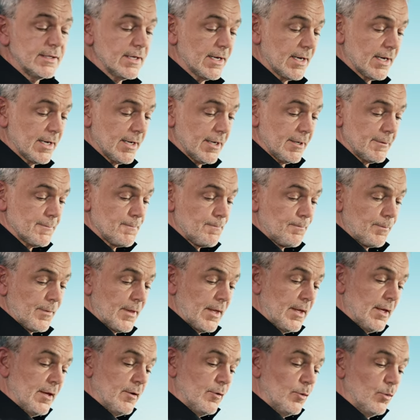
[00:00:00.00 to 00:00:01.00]
the eye.
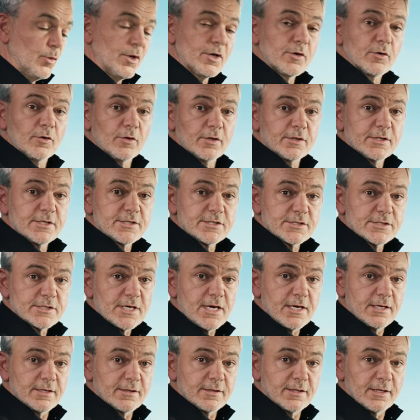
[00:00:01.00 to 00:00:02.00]
We call this
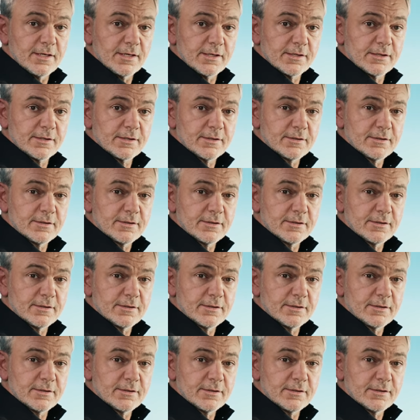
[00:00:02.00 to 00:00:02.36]
shy tech.